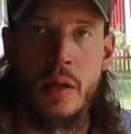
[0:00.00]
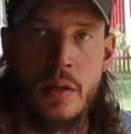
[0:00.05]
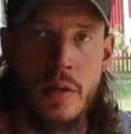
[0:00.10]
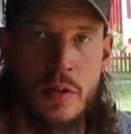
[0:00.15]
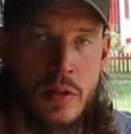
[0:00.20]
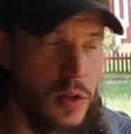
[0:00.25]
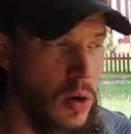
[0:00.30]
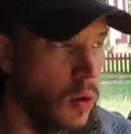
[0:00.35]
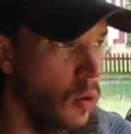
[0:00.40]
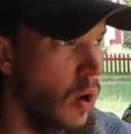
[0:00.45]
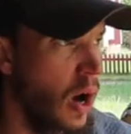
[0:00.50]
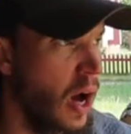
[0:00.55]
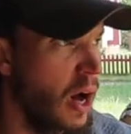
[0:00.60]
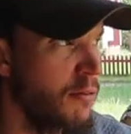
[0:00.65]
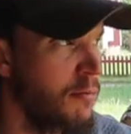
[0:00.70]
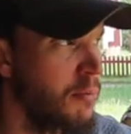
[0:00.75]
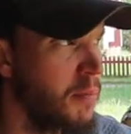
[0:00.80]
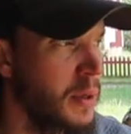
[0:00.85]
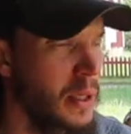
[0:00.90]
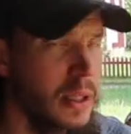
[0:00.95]
So
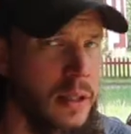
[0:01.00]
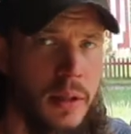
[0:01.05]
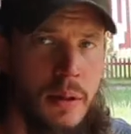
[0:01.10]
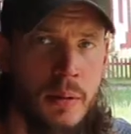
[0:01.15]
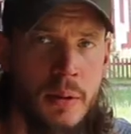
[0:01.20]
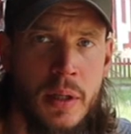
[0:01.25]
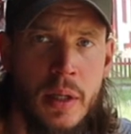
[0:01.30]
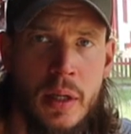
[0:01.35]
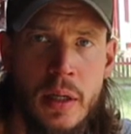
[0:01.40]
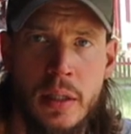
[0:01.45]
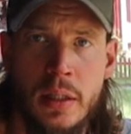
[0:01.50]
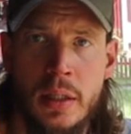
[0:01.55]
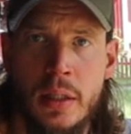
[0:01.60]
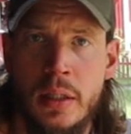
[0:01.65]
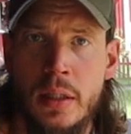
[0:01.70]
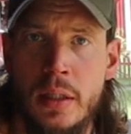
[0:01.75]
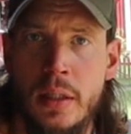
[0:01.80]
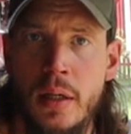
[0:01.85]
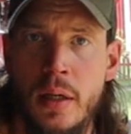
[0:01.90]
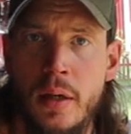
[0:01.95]
I've been
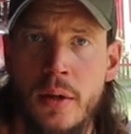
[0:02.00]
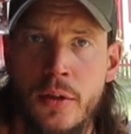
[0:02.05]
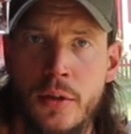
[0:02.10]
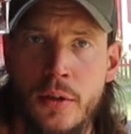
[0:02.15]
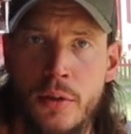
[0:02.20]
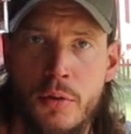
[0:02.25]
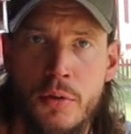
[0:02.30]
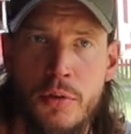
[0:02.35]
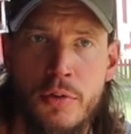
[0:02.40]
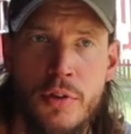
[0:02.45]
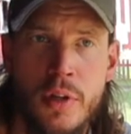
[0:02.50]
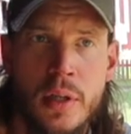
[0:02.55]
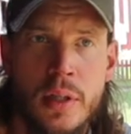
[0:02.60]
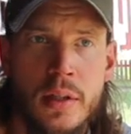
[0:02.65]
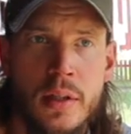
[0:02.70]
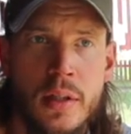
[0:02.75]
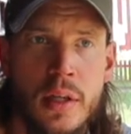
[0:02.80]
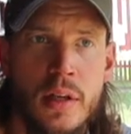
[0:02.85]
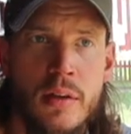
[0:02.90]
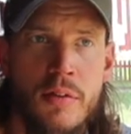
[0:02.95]

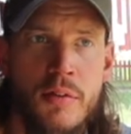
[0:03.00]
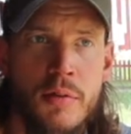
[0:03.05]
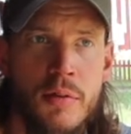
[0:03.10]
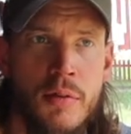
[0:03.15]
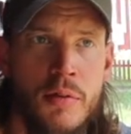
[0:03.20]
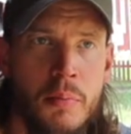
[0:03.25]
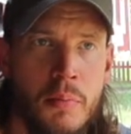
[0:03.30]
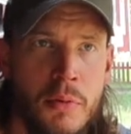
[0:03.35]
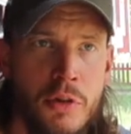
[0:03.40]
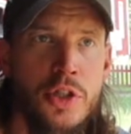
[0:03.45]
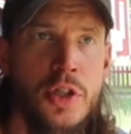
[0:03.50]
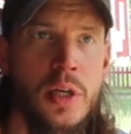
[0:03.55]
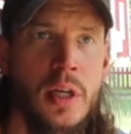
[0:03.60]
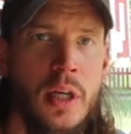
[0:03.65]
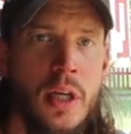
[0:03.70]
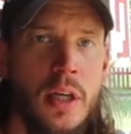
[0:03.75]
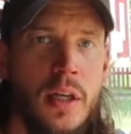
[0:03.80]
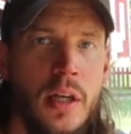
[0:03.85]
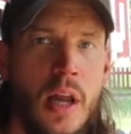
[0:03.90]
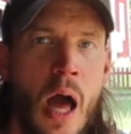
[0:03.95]
using this
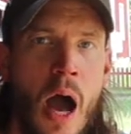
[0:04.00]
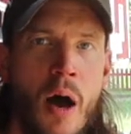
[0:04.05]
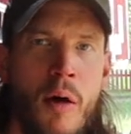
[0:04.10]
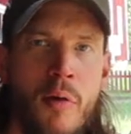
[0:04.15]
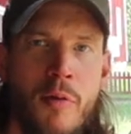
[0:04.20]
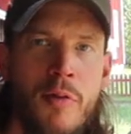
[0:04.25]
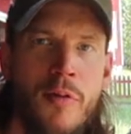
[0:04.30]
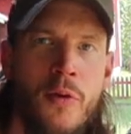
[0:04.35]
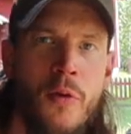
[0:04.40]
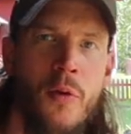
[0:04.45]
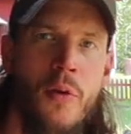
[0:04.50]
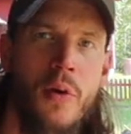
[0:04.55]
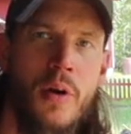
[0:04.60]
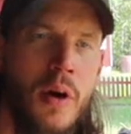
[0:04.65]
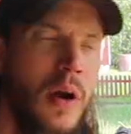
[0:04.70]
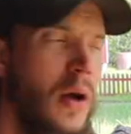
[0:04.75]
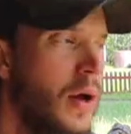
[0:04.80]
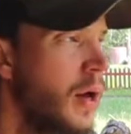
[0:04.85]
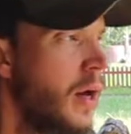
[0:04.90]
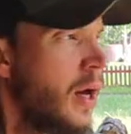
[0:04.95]
machine now
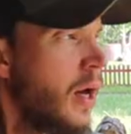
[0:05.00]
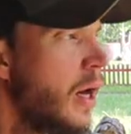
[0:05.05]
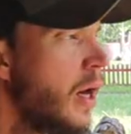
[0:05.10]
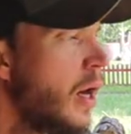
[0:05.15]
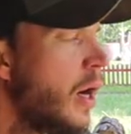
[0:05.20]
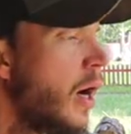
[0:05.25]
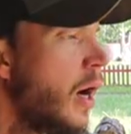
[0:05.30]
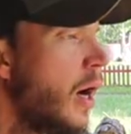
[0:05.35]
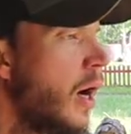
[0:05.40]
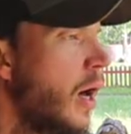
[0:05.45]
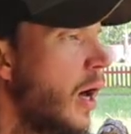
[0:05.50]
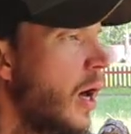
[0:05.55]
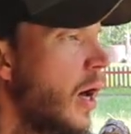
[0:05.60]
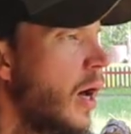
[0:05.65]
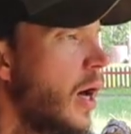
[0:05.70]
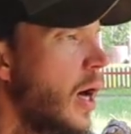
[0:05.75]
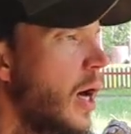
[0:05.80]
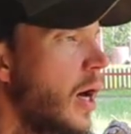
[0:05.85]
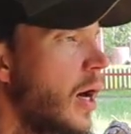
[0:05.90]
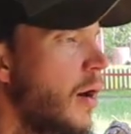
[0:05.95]
for
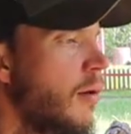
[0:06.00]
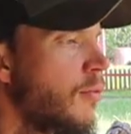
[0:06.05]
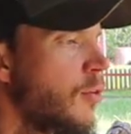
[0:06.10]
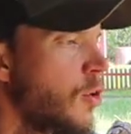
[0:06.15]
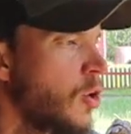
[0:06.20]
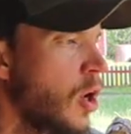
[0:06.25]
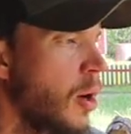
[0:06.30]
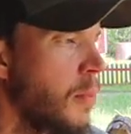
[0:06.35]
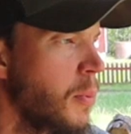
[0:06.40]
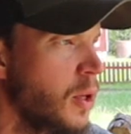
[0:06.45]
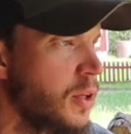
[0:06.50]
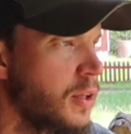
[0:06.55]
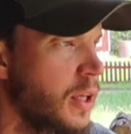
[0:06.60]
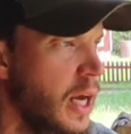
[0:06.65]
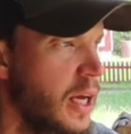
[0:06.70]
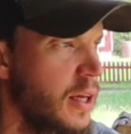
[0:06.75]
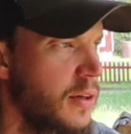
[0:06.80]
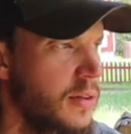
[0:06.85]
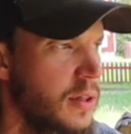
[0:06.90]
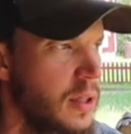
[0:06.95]
a couple of
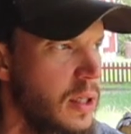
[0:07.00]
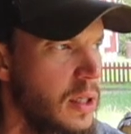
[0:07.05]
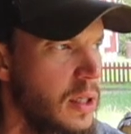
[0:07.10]
days.